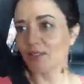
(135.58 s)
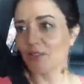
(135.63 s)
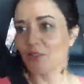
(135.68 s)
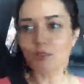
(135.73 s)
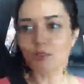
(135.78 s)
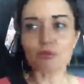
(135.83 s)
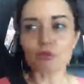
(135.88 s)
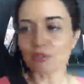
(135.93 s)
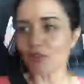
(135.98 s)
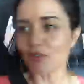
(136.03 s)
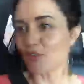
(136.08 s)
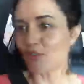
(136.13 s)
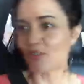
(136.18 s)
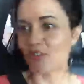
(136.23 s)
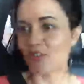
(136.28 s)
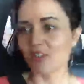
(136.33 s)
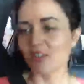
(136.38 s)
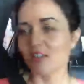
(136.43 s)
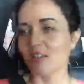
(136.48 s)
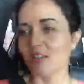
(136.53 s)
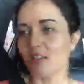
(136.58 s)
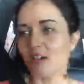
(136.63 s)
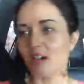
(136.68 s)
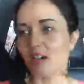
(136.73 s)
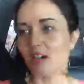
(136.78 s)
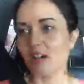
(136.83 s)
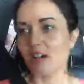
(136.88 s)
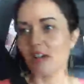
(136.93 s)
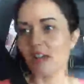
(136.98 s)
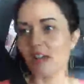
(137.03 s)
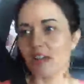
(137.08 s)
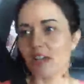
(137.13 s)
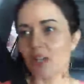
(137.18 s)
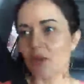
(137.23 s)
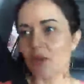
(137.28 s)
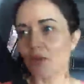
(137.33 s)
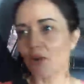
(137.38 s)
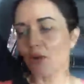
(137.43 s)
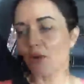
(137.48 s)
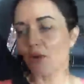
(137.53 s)
gurus, and
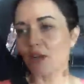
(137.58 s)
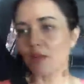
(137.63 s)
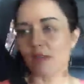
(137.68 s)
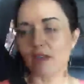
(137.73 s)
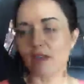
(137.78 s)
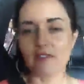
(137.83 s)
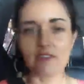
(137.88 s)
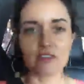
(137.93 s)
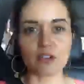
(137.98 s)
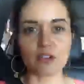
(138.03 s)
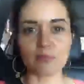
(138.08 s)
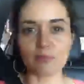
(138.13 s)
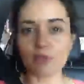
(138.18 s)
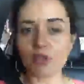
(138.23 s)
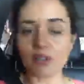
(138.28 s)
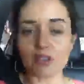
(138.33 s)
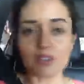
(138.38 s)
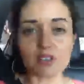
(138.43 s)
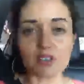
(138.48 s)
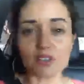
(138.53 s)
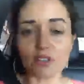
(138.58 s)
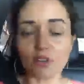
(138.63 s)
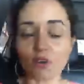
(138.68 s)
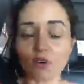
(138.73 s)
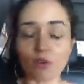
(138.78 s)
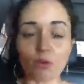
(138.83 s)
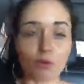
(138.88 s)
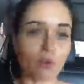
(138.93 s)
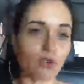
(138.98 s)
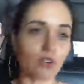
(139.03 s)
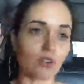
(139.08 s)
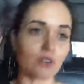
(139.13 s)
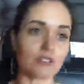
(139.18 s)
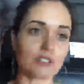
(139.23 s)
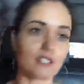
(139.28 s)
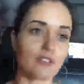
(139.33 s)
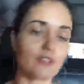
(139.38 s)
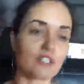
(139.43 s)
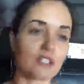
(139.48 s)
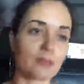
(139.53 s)
he wrote one of my favorite books in the whole
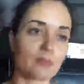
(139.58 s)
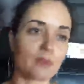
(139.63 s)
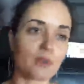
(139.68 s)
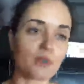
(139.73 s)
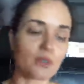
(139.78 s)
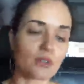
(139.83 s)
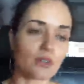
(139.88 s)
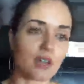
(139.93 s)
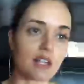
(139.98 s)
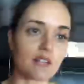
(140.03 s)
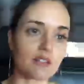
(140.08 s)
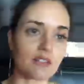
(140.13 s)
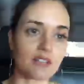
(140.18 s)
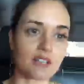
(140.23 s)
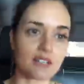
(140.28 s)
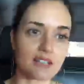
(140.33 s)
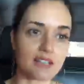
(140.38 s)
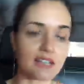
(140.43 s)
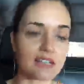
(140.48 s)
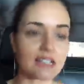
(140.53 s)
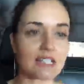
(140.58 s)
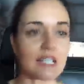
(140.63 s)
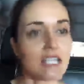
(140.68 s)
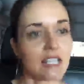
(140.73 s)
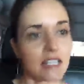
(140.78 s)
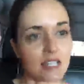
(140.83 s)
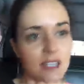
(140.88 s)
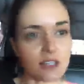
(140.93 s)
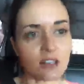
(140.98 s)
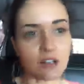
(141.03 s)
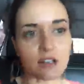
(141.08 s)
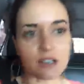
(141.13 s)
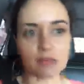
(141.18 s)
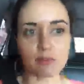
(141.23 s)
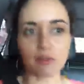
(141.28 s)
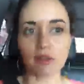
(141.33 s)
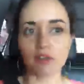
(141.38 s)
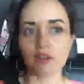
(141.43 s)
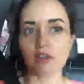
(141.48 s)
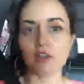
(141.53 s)
world, 7 Spiritual Laws of Success. He talks
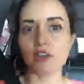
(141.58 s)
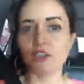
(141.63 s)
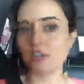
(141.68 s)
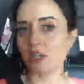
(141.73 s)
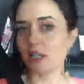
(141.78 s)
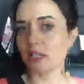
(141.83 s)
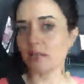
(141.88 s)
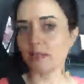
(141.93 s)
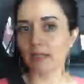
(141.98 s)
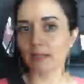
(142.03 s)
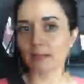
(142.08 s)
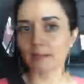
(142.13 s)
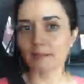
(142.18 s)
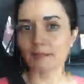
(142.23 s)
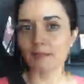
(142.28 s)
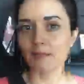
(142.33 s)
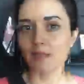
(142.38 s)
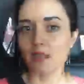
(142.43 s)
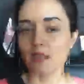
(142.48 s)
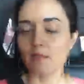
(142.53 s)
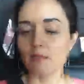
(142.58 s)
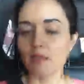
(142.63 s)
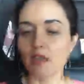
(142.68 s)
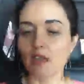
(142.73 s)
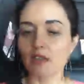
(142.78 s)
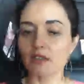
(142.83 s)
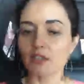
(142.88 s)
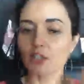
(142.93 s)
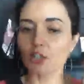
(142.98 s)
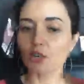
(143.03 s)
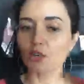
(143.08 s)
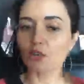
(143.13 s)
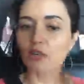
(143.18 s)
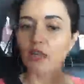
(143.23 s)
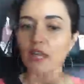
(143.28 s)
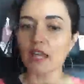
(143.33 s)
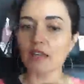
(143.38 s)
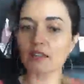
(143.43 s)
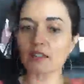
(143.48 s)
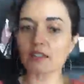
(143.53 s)
about non-judgment because it
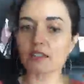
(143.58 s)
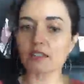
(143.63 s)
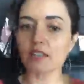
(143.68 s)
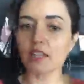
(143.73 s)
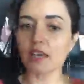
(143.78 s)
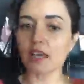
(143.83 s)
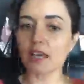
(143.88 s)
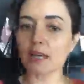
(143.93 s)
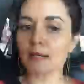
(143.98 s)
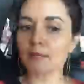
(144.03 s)
creates,